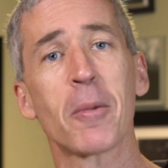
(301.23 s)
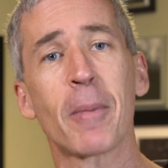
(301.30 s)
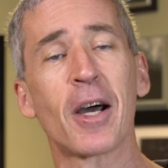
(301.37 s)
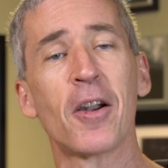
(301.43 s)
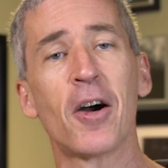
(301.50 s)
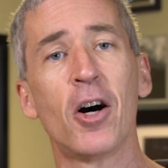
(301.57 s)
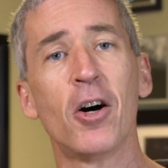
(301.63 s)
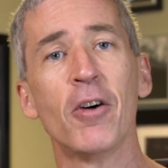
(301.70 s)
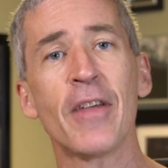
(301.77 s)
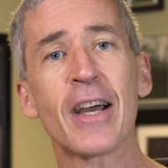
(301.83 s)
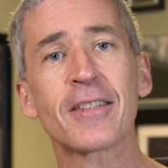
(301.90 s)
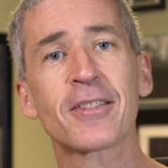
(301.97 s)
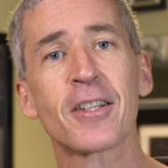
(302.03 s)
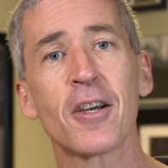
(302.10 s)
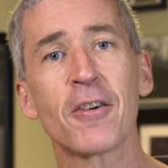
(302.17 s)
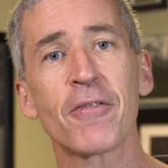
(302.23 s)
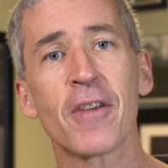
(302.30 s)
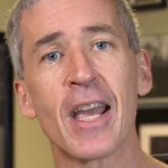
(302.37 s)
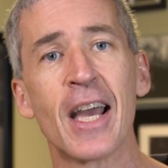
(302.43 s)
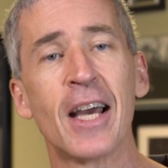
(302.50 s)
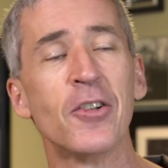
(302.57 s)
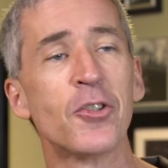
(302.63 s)
about all of that stuff,
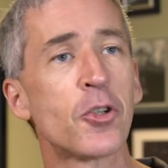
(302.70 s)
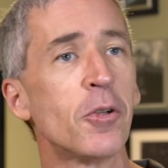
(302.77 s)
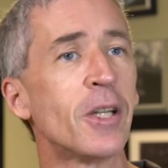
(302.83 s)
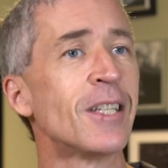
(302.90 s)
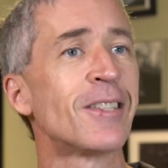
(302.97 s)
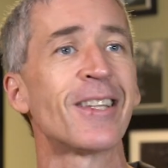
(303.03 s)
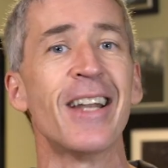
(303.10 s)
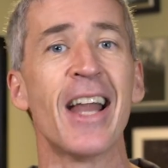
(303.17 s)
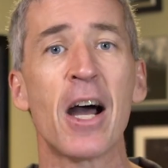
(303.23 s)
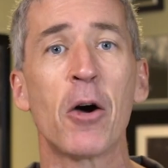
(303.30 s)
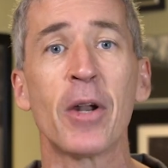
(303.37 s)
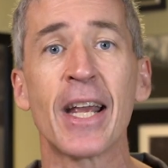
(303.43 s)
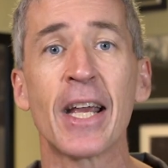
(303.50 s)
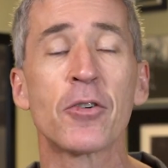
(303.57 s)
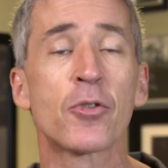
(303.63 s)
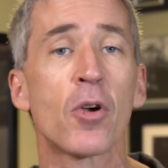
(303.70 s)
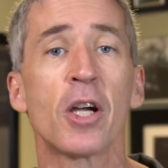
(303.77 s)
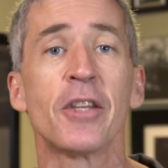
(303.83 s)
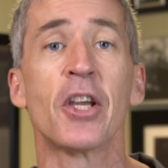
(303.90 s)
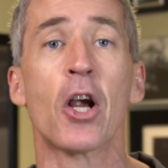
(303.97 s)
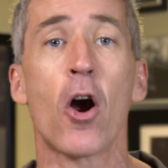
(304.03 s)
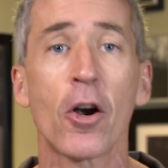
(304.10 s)
and tune into Now in
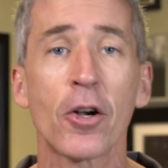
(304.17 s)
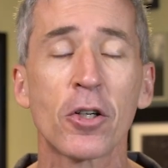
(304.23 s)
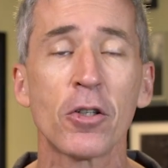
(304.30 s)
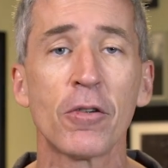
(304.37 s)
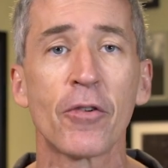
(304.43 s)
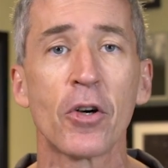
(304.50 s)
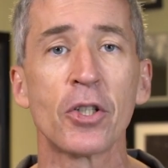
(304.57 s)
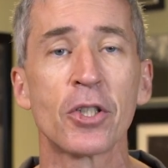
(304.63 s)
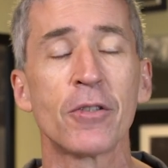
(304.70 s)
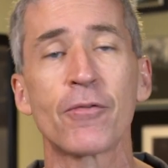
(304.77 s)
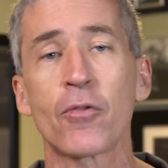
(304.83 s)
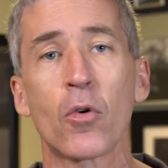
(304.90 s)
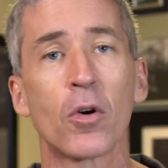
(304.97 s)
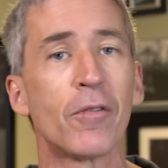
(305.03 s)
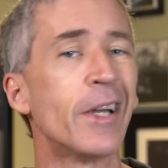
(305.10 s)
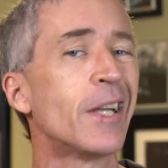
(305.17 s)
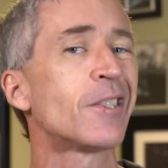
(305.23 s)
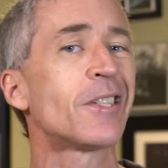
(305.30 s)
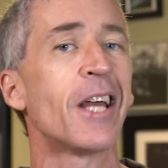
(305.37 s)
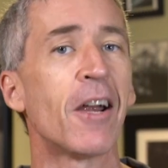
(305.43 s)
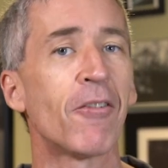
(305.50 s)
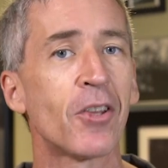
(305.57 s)
Android, the article version for links
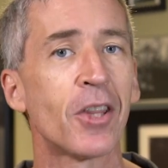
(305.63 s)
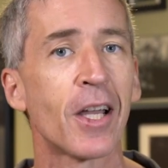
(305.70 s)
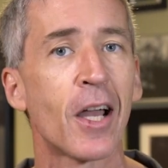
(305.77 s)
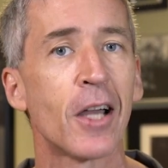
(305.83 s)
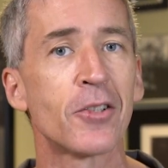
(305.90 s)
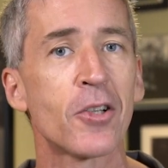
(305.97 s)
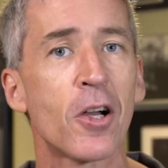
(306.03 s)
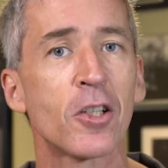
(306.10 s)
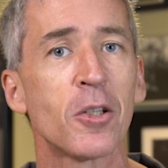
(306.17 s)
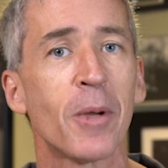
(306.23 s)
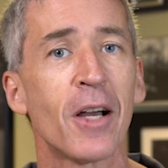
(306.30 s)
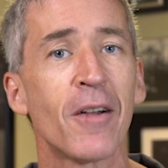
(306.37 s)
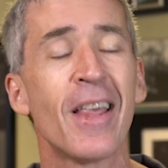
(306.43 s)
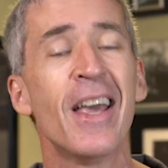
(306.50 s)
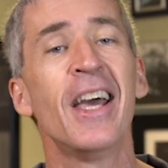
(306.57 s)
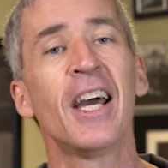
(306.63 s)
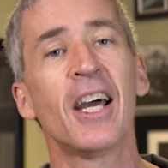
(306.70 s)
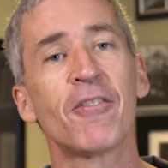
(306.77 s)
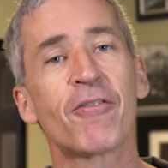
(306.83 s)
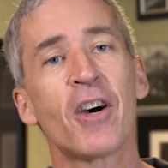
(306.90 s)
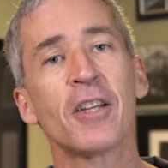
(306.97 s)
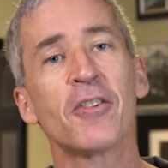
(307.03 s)
to everything I talked about.
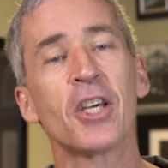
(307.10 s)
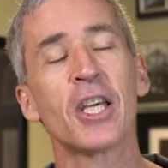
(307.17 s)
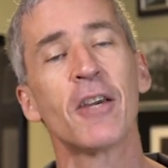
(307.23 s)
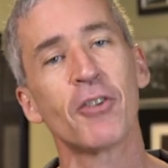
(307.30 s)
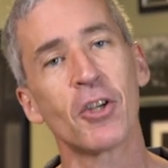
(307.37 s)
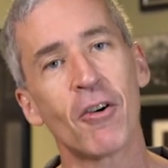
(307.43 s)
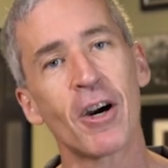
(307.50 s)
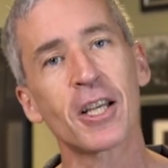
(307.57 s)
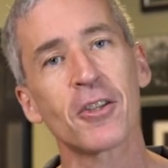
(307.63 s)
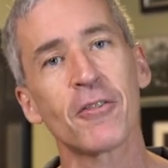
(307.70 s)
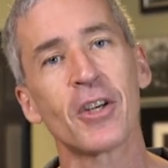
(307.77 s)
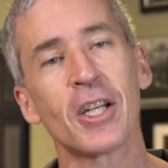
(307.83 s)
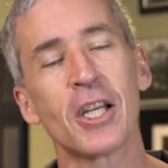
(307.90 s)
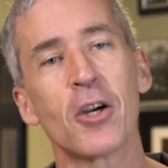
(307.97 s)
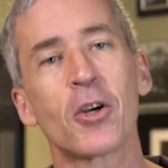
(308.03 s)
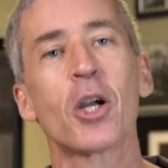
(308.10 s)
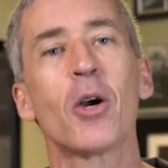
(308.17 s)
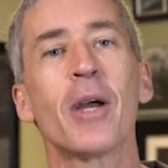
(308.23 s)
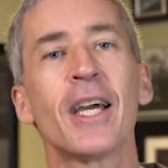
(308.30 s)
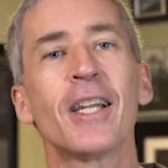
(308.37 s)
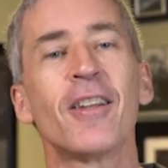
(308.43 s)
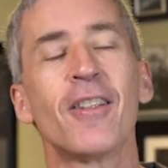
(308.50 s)
And finally, if you like the video, go
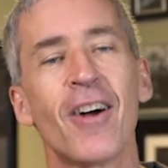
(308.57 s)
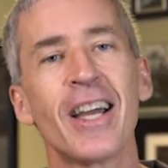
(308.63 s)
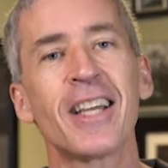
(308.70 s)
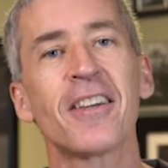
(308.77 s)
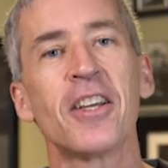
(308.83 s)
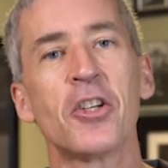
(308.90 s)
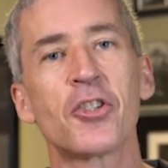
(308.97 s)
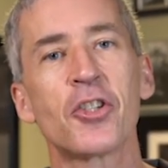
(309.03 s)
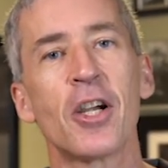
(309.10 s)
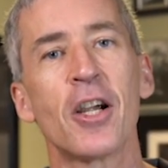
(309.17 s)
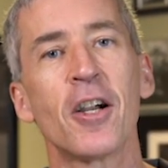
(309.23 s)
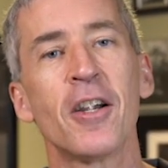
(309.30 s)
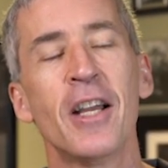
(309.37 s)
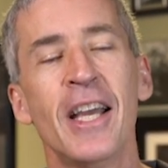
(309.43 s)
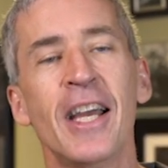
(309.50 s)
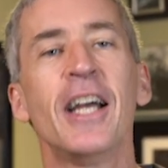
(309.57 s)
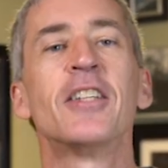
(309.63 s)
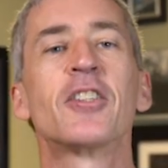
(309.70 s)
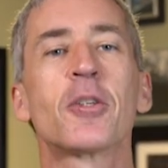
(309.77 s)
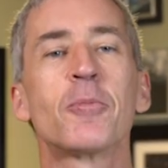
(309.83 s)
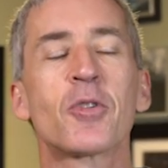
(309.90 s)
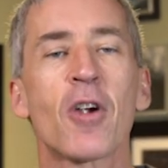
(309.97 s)
ahead and like and share and
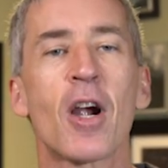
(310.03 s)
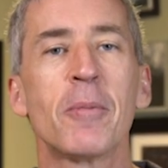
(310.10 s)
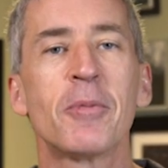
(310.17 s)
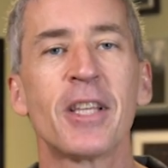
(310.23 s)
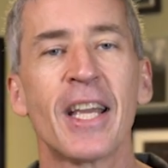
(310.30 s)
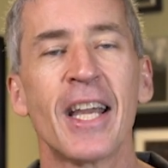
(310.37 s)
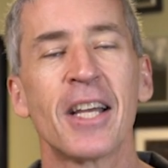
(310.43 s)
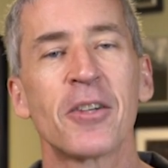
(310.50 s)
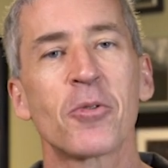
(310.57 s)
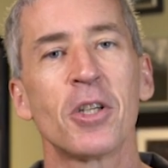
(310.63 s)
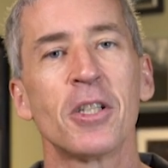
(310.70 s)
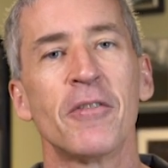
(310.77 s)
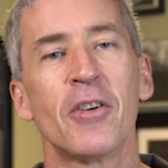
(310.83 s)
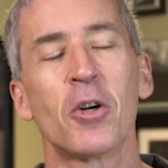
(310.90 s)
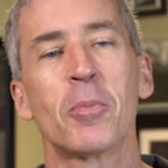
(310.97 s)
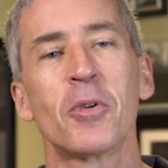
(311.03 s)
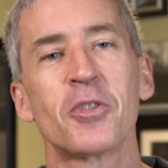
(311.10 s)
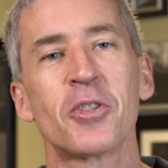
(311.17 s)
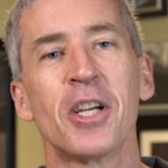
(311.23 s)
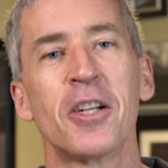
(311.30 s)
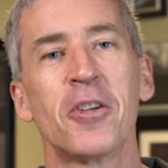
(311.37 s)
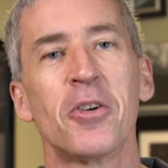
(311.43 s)
subscribe to the Android Developers
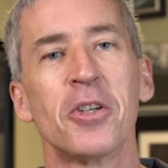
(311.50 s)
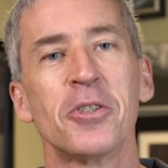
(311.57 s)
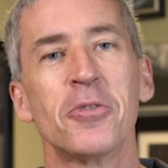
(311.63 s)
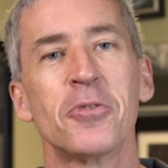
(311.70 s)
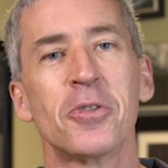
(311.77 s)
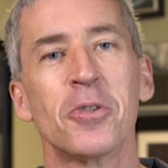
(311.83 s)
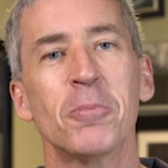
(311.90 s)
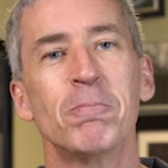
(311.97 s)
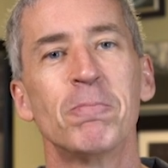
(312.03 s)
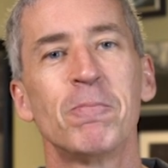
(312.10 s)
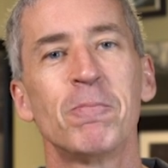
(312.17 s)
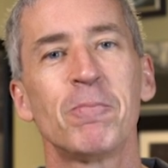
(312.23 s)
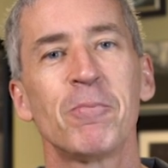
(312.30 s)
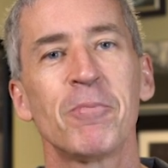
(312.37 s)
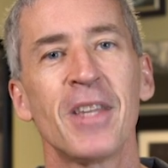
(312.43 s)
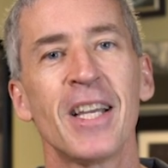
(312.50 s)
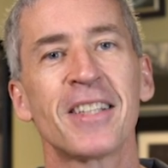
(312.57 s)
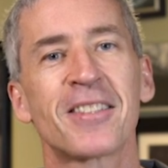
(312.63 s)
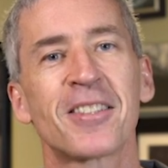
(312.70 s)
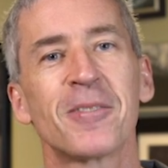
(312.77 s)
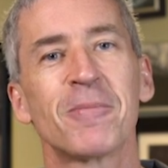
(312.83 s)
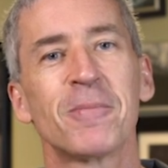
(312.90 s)
channel on YouTube. YouTube.
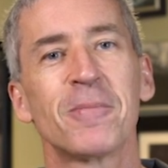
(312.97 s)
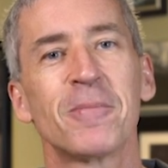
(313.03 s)
Thanks.